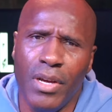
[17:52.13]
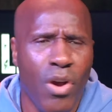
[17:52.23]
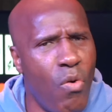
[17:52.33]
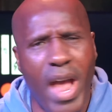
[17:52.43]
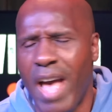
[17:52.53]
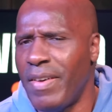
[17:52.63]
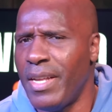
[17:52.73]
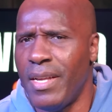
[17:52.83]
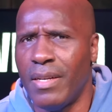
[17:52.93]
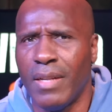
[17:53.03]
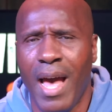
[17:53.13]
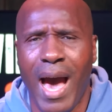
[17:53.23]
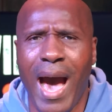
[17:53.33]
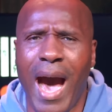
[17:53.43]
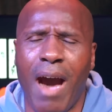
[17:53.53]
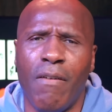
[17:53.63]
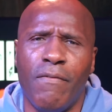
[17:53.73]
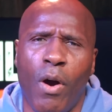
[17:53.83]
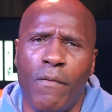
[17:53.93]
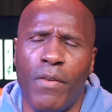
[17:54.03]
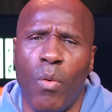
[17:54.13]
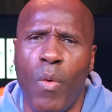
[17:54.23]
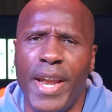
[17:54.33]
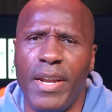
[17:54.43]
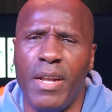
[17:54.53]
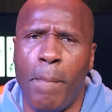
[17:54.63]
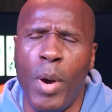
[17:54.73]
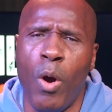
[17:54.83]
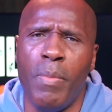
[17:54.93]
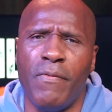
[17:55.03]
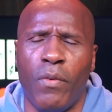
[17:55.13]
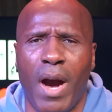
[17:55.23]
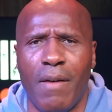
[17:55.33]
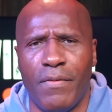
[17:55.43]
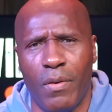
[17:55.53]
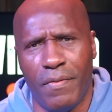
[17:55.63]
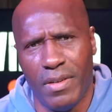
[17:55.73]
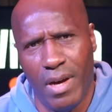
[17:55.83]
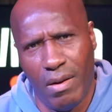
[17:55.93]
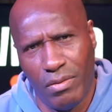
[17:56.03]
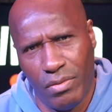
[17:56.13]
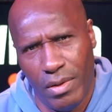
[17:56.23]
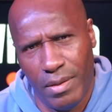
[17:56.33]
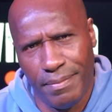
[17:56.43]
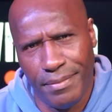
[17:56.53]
Whoever it is, I'll vote for Winnie the Pooh before I vote for Donald Trump.